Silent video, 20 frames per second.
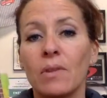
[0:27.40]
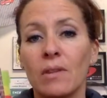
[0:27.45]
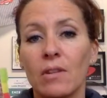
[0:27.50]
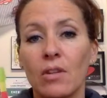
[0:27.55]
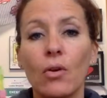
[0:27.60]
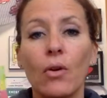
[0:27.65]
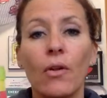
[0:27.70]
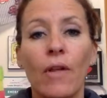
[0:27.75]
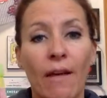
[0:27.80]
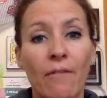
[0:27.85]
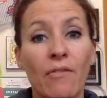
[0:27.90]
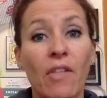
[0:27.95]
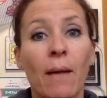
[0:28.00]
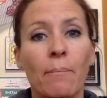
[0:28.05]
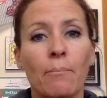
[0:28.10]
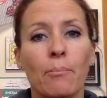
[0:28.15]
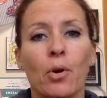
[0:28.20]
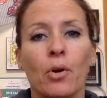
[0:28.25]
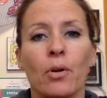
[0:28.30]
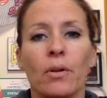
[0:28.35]
you'll have that
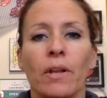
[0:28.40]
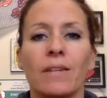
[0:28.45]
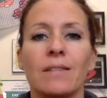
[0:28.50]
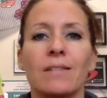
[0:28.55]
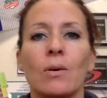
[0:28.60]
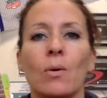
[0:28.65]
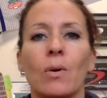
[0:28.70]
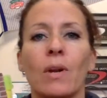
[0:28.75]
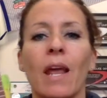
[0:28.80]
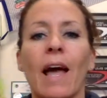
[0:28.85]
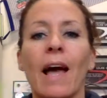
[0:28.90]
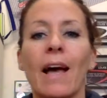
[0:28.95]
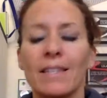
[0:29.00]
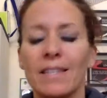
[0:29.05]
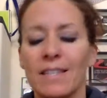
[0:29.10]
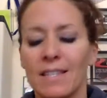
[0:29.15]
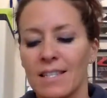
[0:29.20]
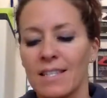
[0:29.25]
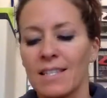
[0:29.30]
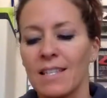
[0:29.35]
booklet. So it has
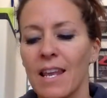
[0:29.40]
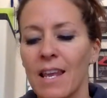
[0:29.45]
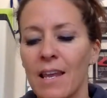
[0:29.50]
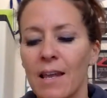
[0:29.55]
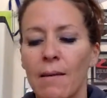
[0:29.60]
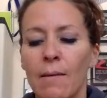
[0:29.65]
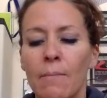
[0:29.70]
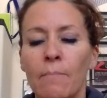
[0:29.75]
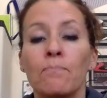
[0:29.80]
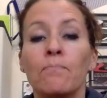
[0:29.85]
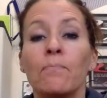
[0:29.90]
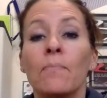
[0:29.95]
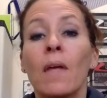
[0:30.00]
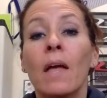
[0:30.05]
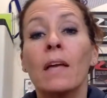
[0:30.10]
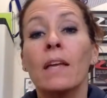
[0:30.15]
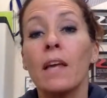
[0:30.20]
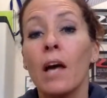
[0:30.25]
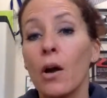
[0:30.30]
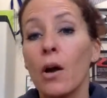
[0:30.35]
the same
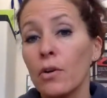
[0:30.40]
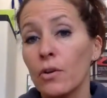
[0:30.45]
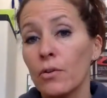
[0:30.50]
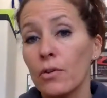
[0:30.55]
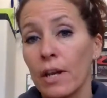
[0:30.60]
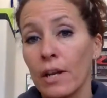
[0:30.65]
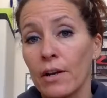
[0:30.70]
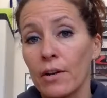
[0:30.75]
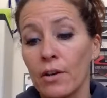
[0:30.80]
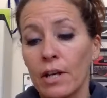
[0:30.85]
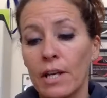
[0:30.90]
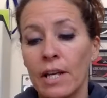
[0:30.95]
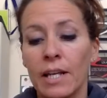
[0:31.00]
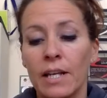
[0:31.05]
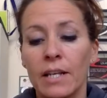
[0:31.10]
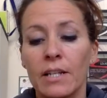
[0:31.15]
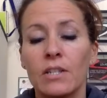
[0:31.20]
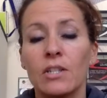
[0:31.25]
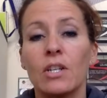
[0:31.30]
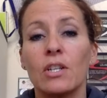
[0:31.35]
calculator in
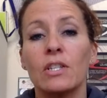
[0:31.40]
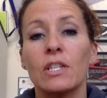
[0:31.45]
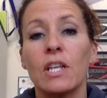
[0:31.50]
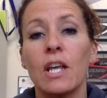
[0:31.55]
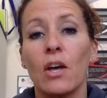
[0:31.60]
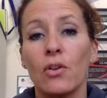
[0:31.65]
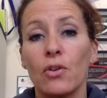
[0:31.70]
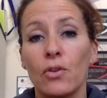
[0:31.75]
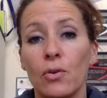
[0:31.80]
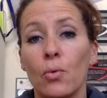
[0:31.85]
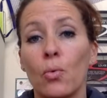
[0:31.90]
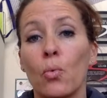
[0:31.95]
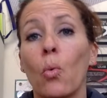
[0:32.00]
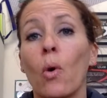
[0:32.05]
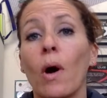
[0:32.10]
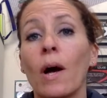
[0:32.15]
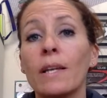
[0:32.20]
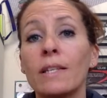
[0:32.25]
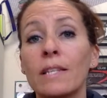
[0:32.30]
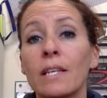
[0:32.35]
it to tell you
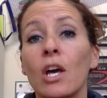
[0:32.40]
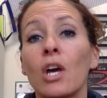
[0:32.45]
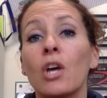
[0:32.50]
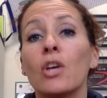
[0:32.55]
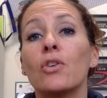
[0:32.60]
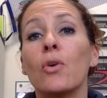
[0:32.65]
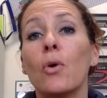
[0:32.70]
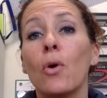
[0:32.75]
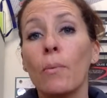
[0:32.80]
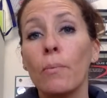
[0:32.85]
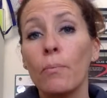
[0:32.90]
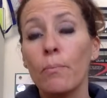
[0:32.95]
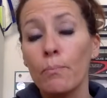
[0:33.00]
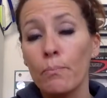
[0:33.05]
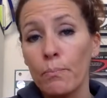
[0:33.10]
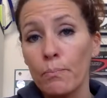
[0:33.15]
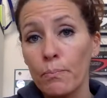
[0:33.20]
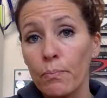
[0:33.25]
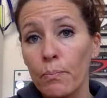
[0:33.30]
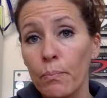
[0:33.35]
what your
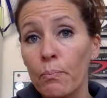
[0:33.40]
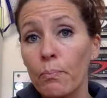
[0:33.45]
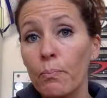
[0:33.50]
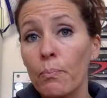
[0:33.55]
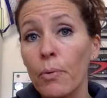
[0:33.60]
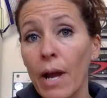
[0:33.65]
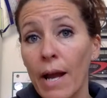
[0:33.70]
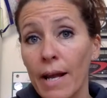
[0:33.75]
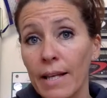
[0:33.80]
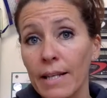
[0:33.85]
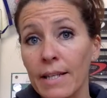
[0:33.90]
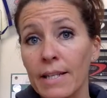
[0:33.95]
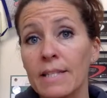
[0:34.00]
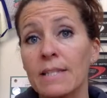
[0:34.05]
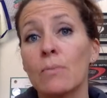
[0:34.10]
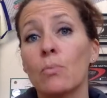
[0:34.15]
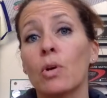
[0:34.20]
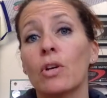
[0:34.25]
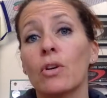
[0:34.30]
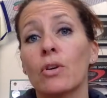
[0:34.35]
bracket is
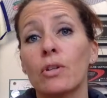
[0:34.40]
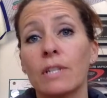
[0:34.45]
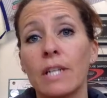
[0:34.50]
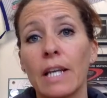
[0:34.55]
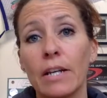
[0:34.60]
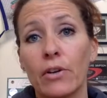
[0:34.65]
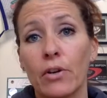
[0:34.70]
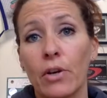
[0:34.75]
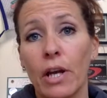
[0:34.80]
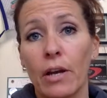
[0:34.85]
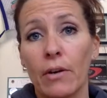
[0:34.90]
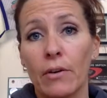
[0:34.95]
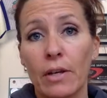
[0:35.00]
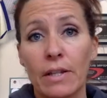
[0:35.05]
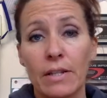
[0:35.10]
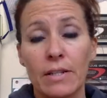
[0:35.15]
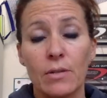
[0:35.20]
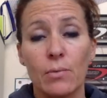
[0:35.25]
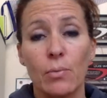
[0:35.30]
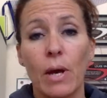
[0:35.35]
and what your container count
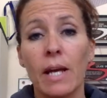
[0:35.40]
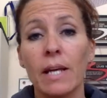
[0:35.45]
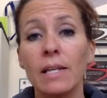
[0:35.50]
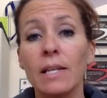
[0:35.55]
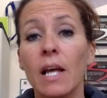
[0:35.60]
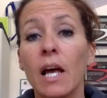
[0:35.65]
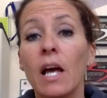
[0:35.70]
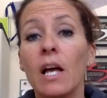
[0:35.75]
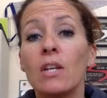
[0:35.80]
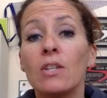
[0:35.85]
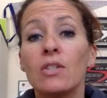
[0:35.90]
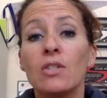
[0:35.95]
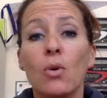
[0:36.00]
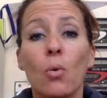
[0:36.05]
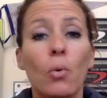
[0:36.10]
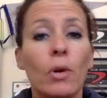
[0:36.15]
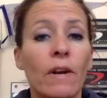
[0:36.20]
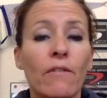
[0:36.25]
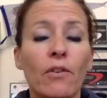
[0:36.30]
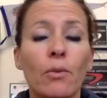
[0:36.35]
is, right? So
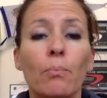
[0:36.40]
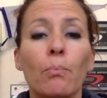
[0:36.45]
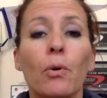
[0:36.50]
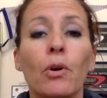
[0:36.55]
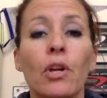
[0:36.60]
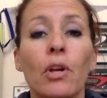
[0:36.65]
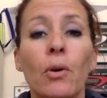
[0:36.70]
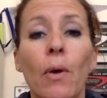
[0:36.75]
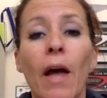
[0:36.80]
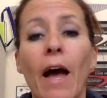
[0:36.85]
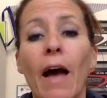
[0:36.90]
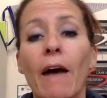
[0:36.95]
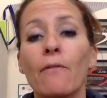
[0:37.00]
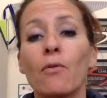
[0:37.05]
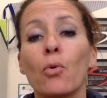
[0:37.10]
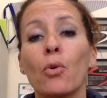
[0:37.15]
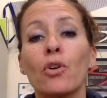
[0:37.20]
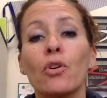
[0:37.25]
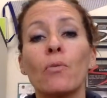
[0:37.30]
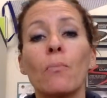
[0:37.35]
whatever book you have,
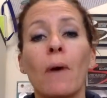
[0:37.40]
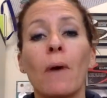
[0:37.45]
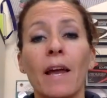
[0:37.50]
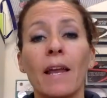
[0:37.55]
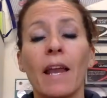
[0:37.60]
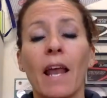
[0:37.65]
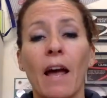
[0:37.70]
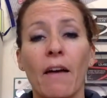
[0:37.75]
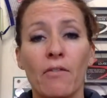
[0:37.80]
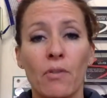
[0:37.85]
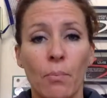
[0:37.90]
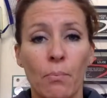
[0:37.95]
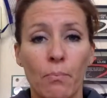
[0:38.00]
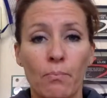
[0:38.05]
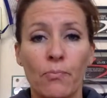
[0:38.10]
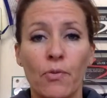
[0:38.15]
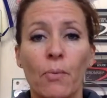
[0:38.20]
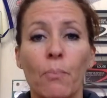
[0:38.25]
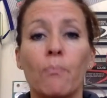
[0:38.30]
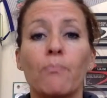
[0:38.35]
or you might have
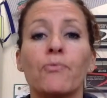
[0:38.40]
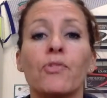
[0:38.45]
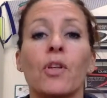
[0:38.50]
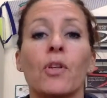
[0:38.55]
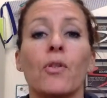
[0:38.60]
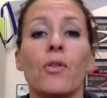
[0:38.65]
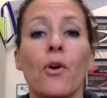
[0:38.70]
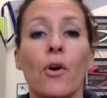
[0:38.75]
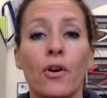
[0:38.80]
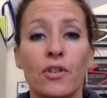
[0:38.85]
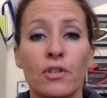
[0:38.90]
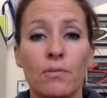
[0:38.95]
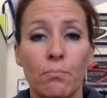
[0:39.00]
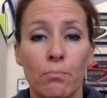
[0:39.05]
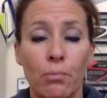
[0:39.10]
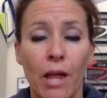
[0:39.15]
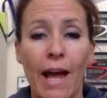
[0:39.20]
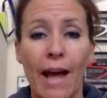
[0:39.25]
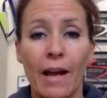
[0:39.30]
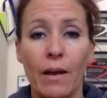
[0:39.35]
the large
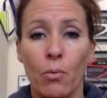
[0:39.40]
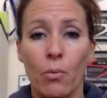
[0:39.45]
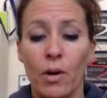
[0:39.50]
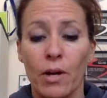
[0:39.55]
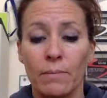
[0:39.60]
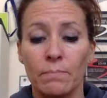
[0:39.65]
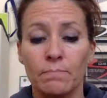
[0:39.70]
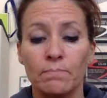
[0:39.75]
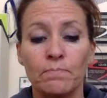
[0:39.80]
black one,